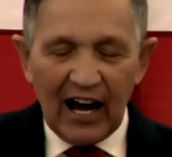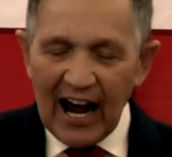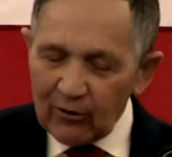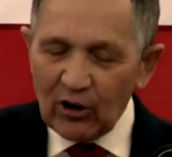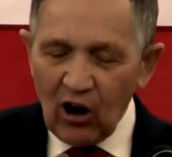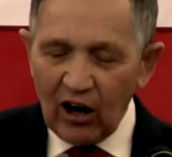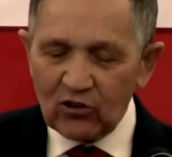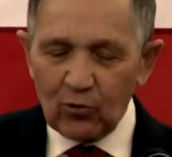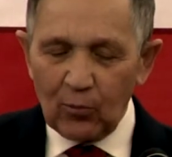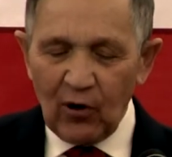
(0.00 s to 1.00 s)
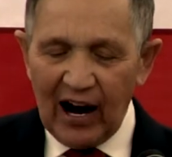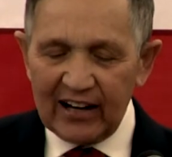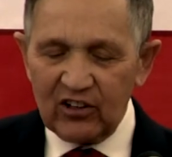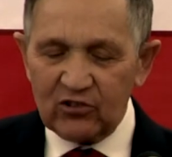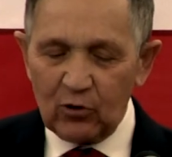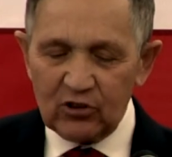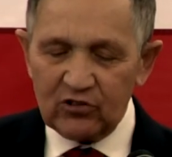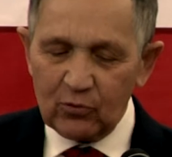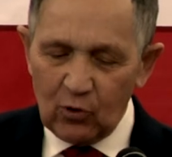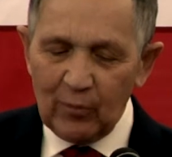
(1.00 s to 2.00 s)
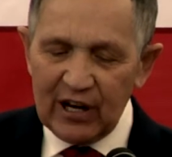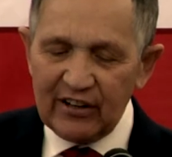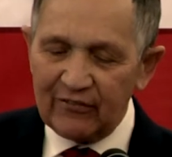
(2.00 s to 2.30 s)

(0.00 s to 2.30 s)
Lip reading: agricultural practice will mean